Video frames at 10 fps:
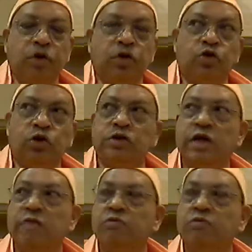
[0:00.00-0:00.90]
So the
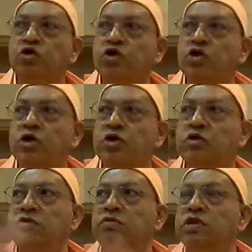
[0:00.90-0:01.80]
same
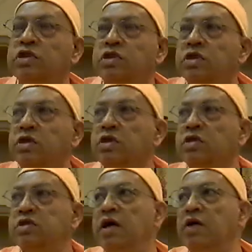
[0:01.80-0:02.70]
consciousness which
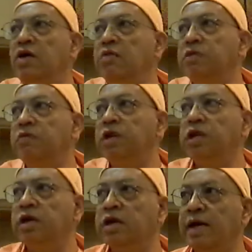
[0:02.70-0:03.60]
is there all
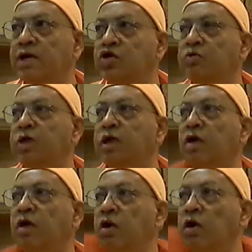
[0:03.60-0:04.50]
pervading, it has to be
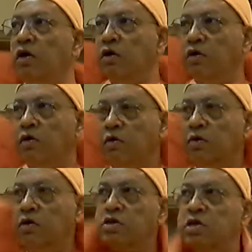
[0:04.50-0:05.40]
now
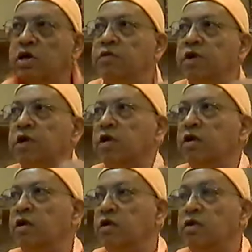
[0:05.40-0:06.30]
discovered
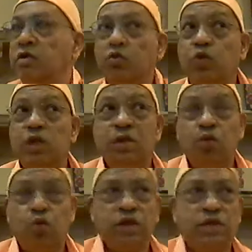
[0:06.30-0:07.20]

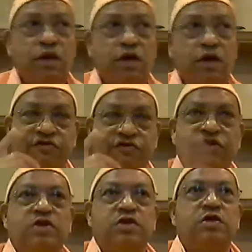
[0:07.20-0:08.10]
within oneself
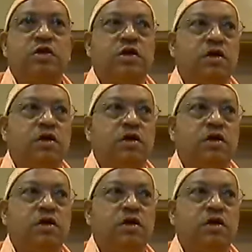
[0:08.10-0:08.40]
first.